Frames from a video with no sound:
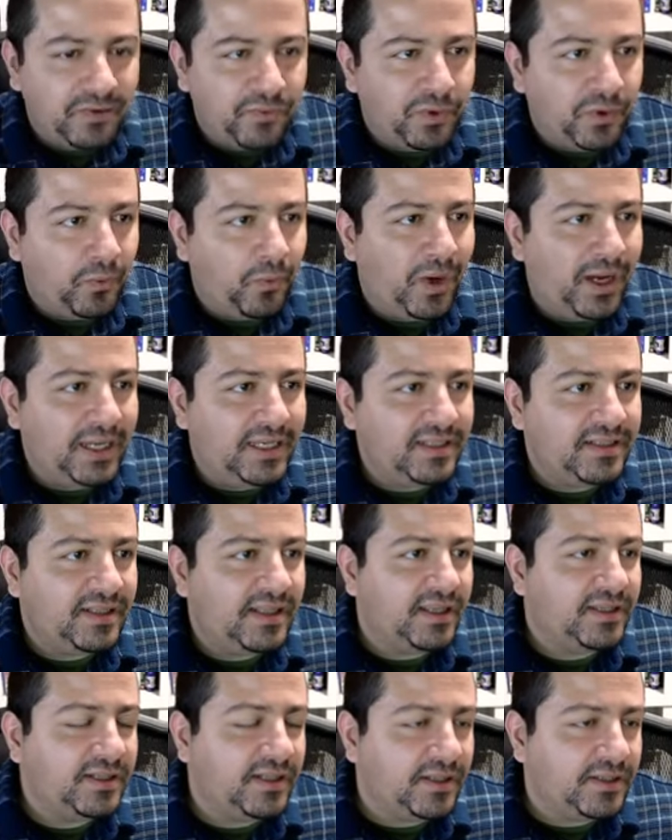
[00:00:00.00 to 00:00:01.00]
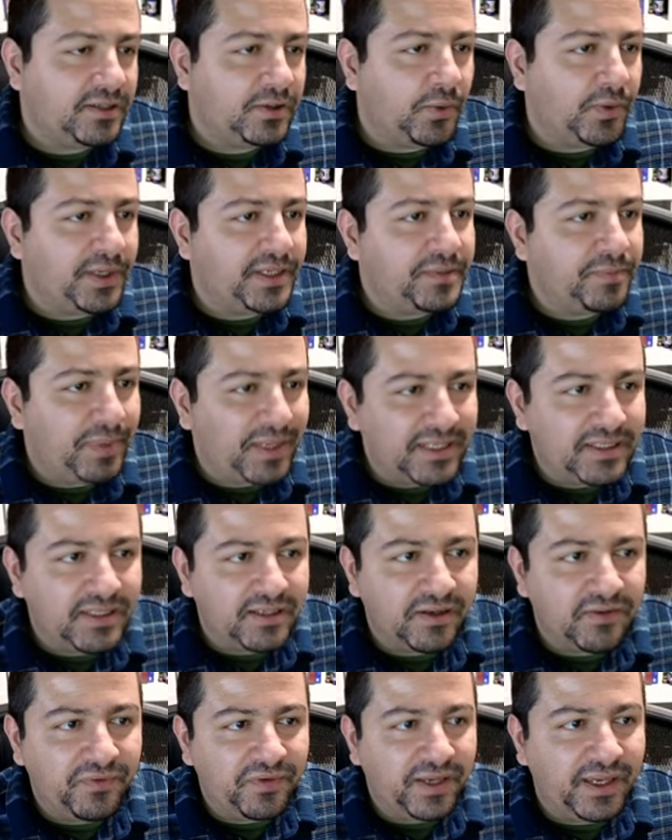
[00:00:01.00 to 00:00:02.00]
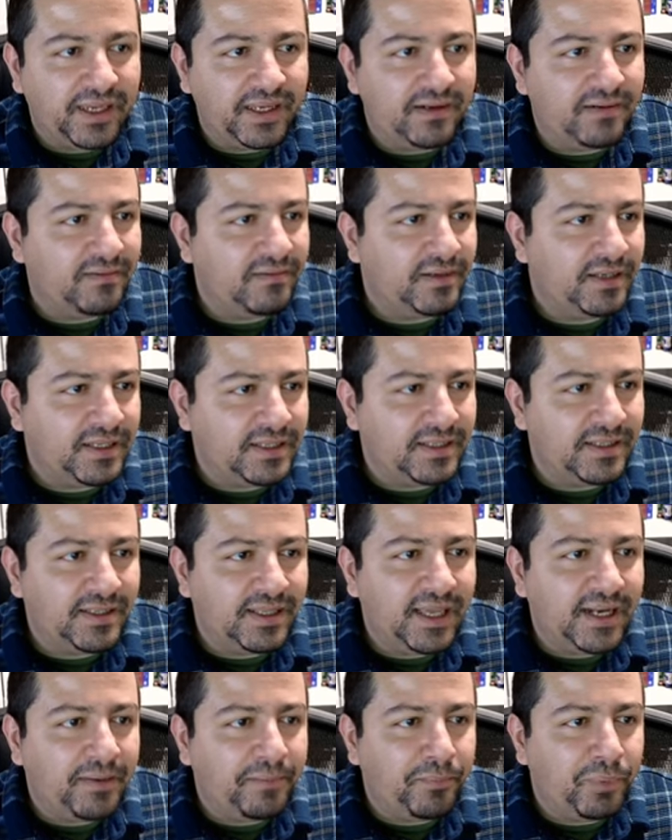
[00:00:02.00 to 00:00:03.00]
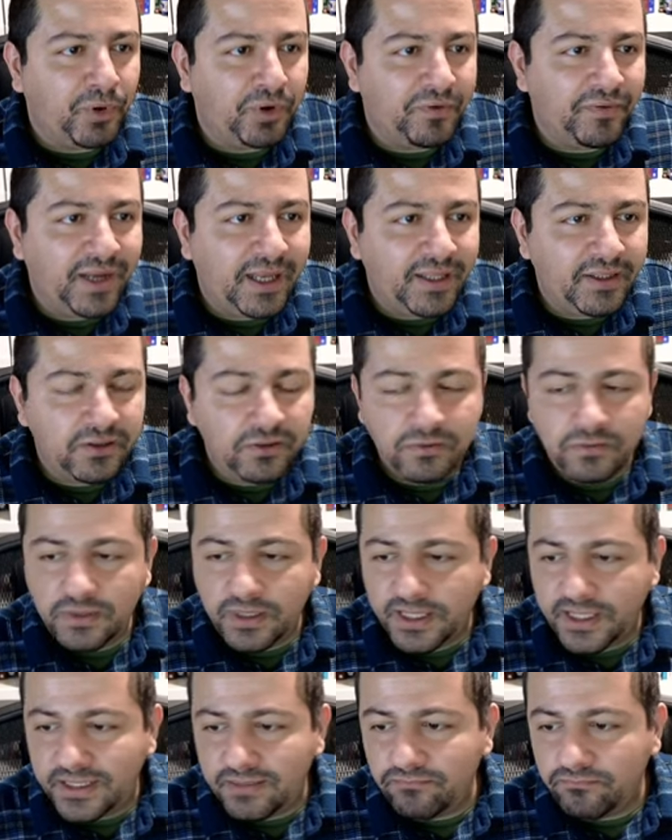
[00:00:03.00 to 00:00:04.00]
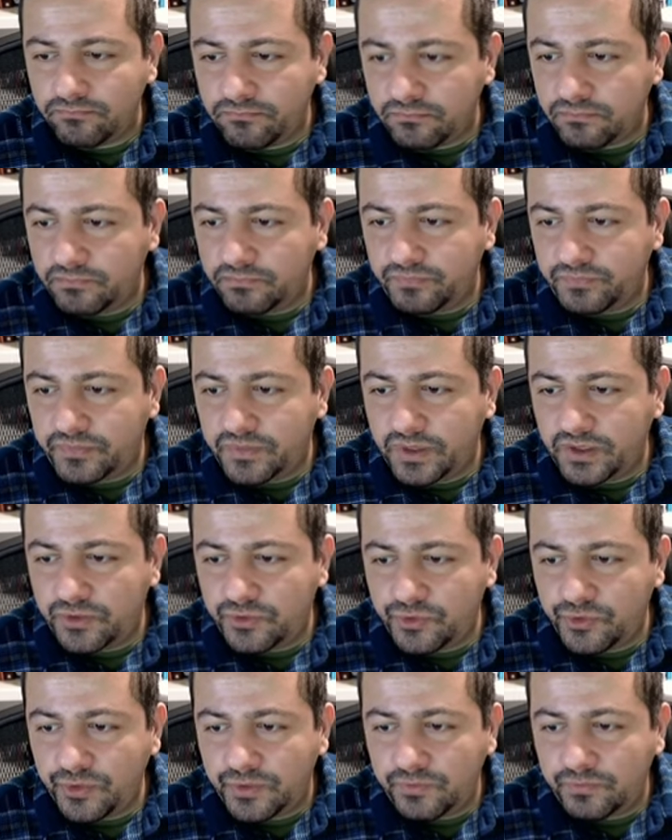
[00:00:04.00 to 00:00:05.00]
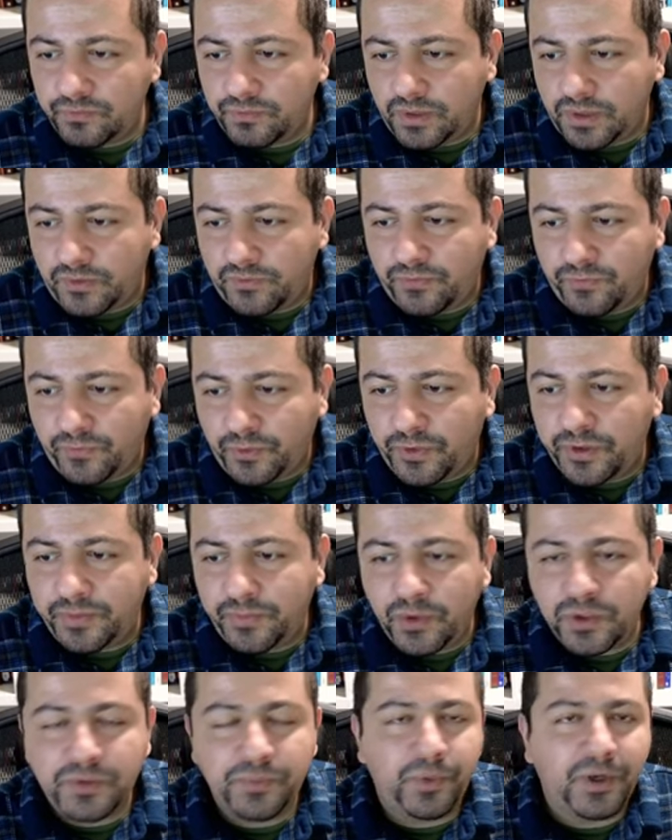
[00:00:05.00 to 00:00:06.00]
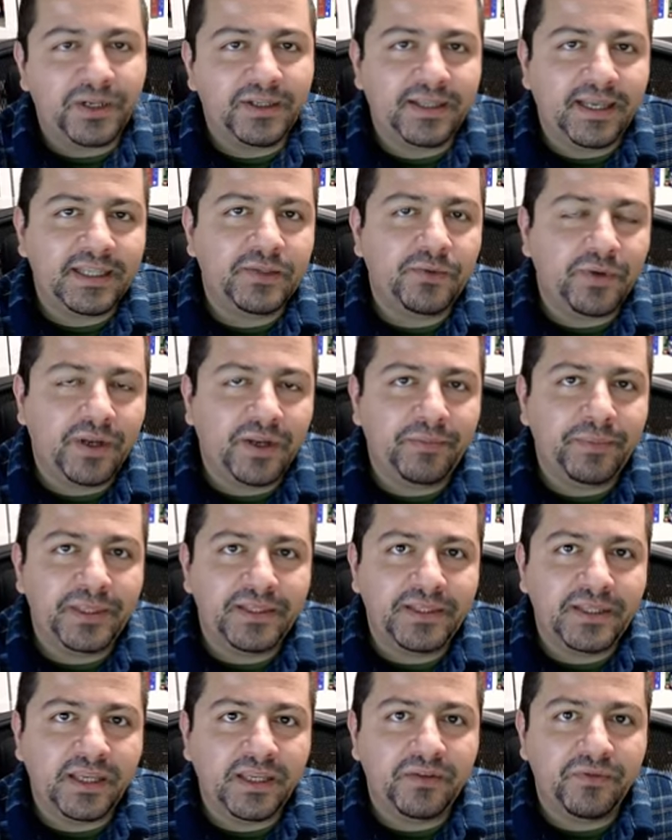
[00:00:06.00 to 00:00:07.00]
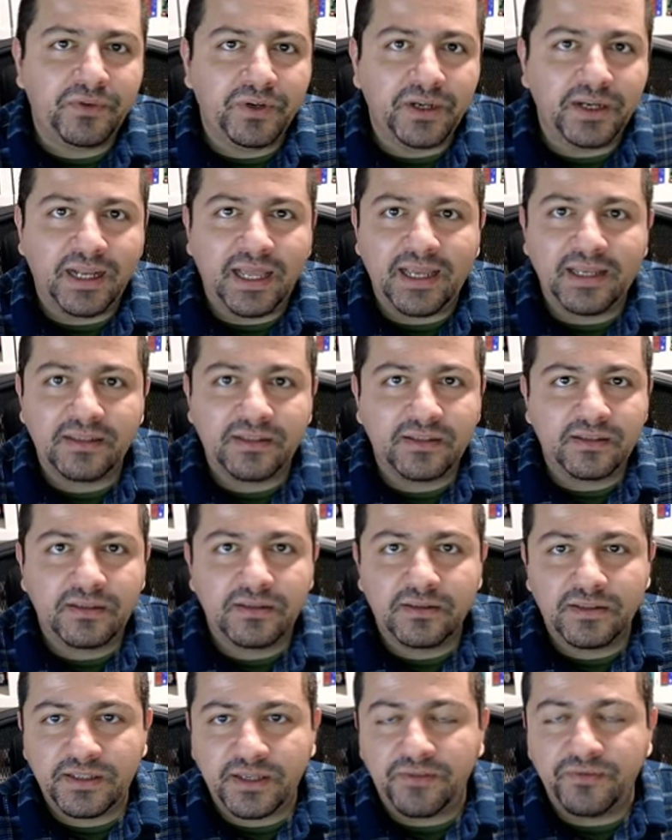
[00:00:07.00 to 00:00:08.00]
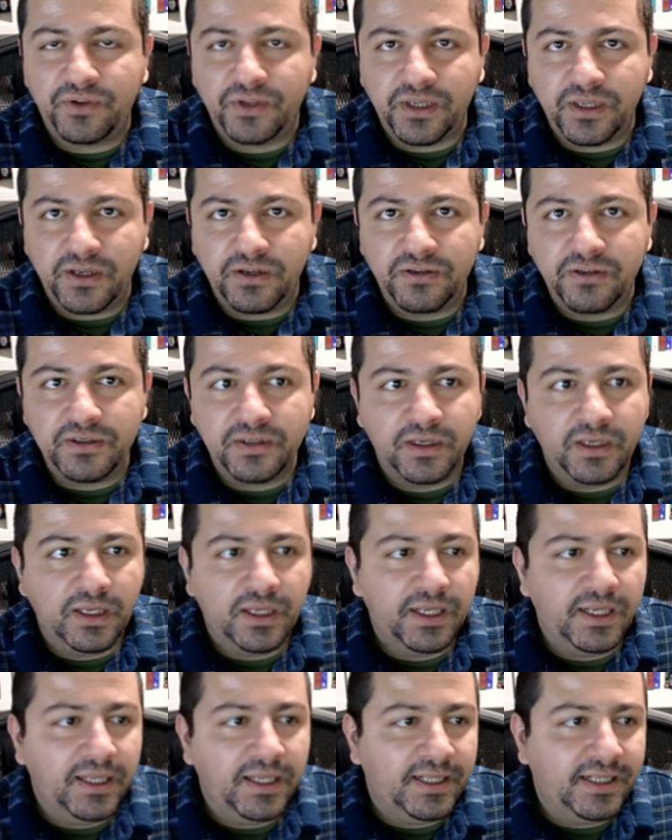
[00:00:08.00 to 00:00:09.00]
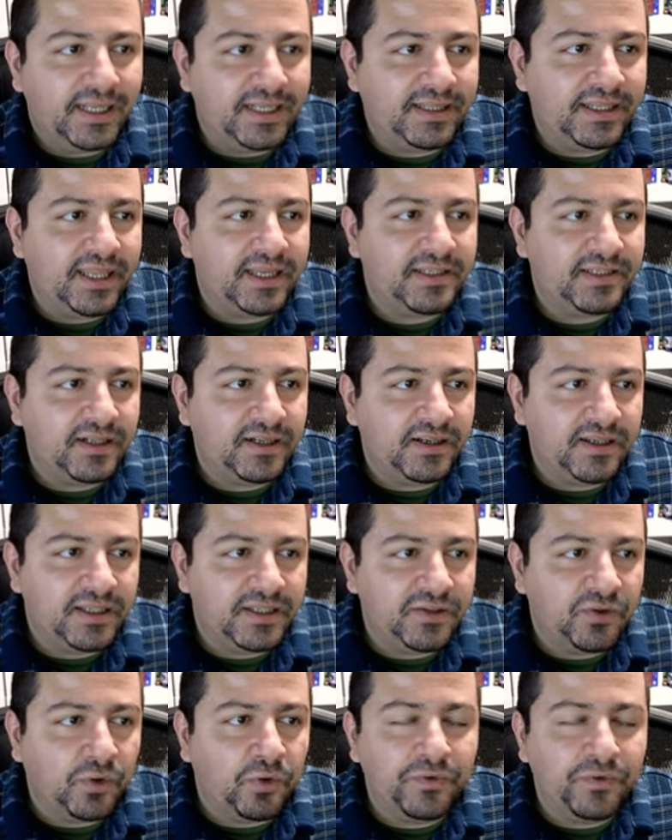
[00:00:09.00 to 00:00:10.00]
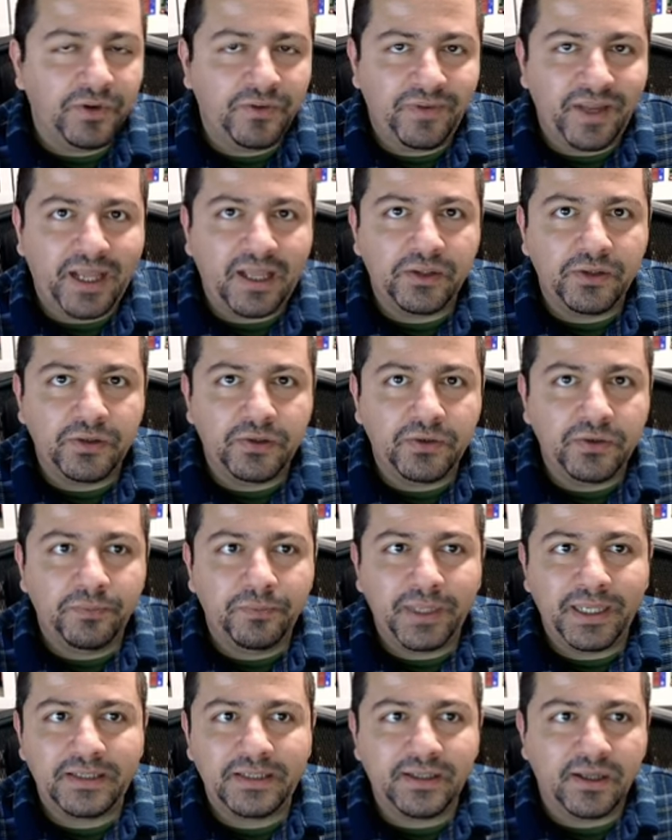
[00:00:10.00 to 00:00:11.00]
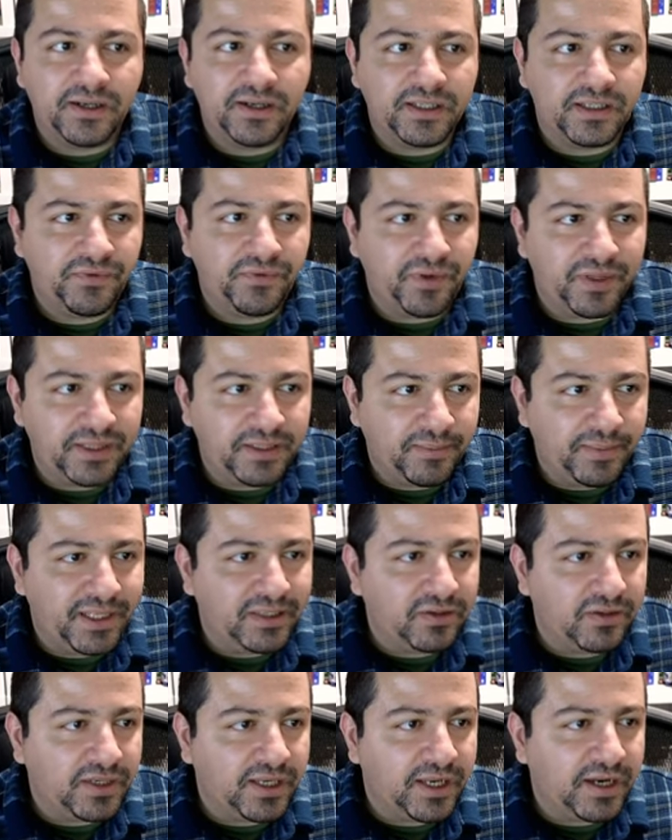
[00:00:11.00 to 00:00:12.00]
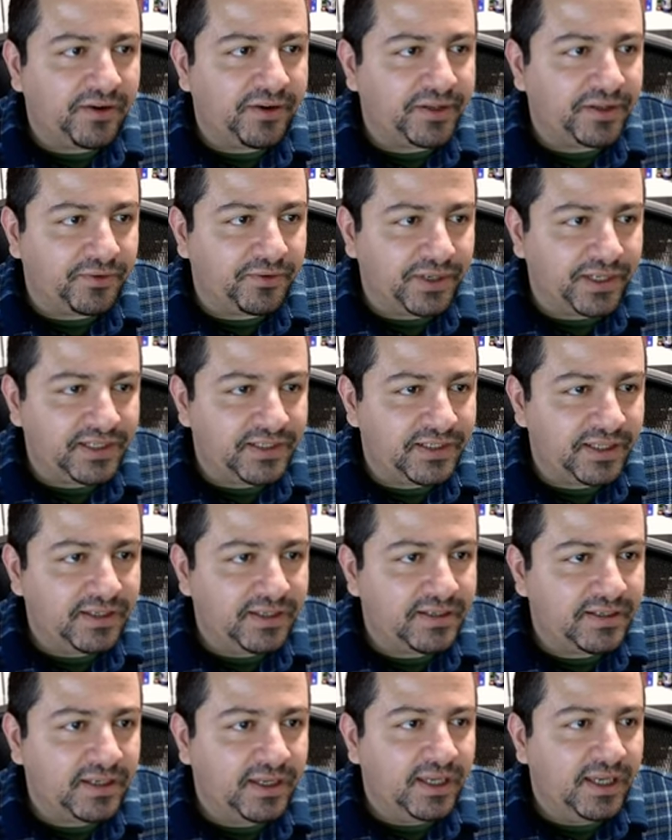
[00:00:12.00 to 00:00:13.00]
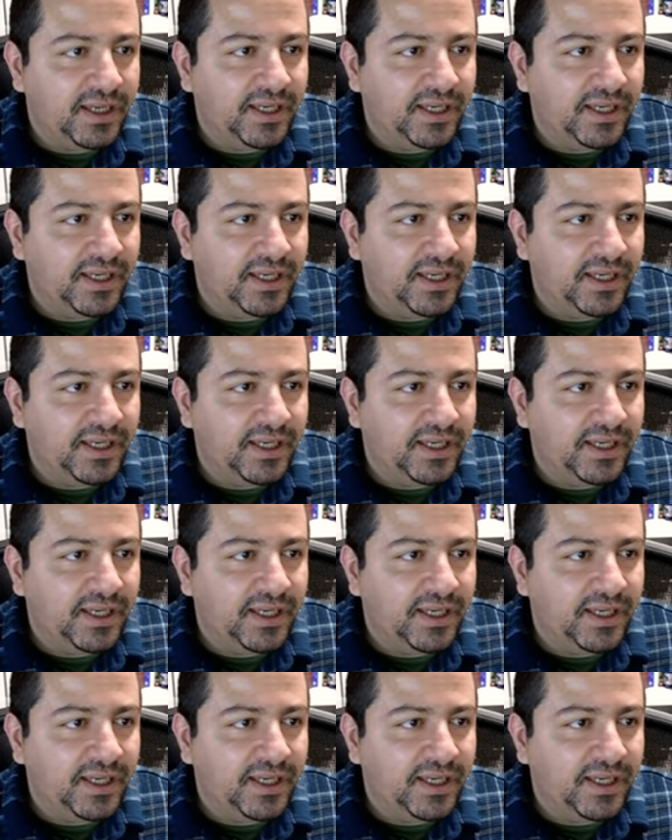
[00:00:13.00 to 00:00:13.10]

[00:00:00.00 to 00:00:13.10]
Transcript: say, well, why is Tesla so expensive? And isn't that a poor value? And for the most part, that's what I've been saying for the last several years that Tesla is overvalued based on its fundamental characteristics.